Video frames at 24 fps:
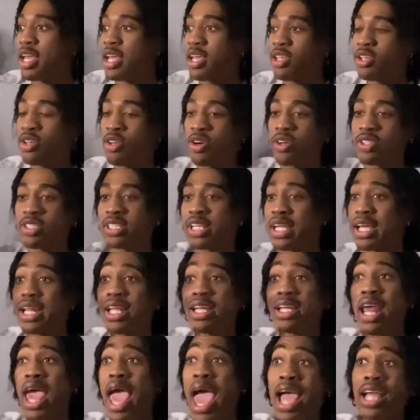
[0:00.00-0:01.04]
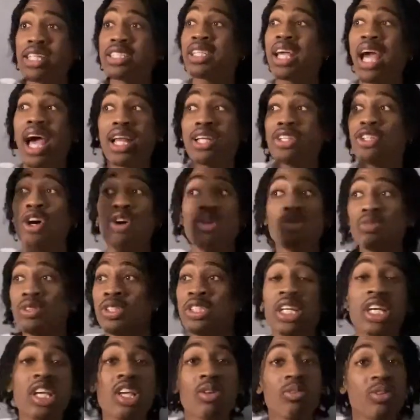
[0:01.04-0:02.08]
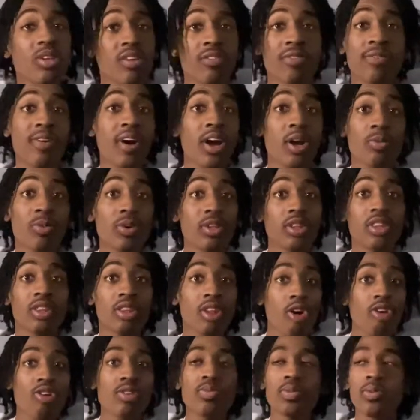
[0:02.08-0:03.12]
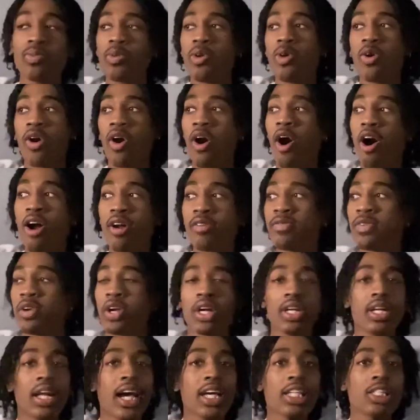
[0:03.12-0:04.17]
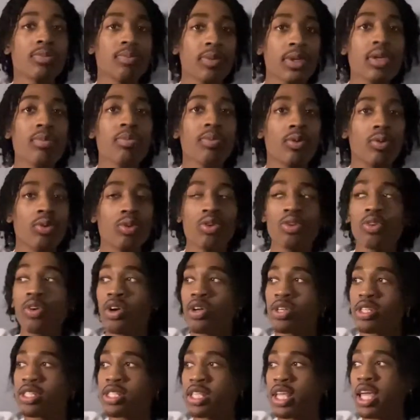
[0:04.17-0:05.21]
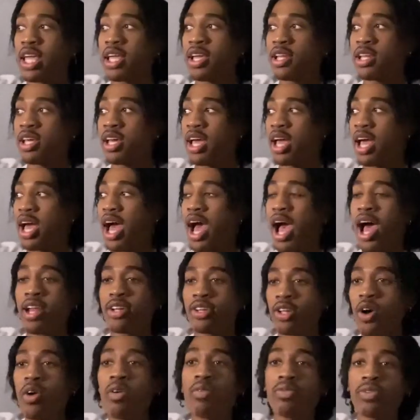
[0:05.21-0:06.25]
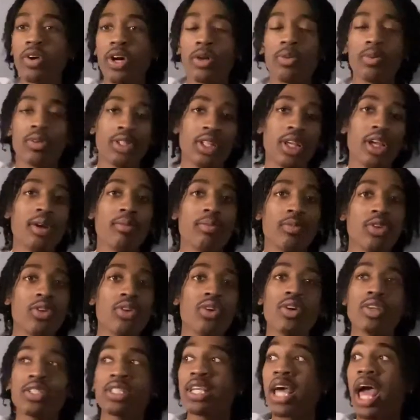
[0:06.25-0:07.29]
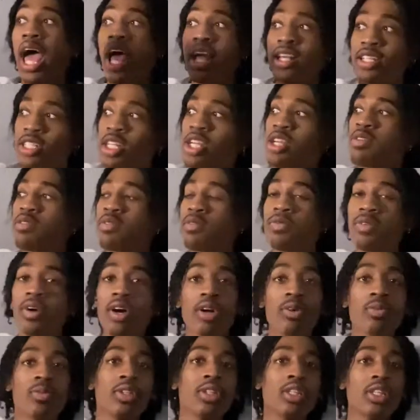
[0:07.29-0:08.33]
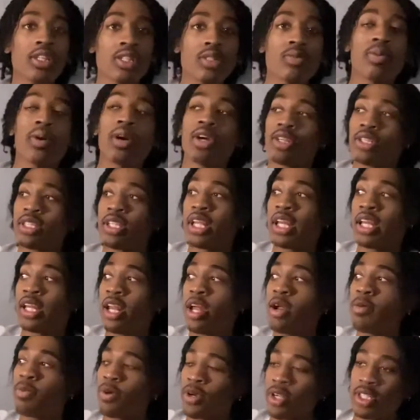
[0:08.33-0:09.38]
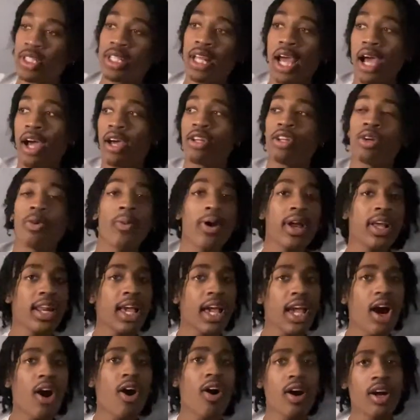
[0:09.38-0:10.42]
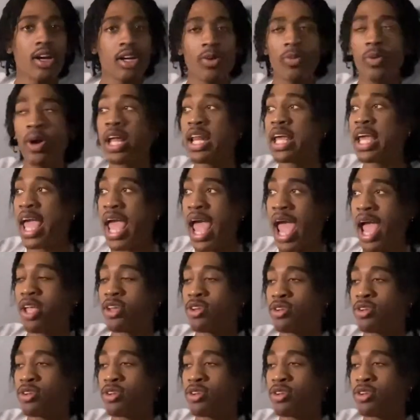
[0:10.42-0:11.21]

You know what I'm saying? And actually, I don't genuinely fuck with those people who aren't very nice people. You know what I'm saying? I don't fuck with them. You know what I'm saying? I genuinely fuck with this person and their personality and the way they are and the way they act.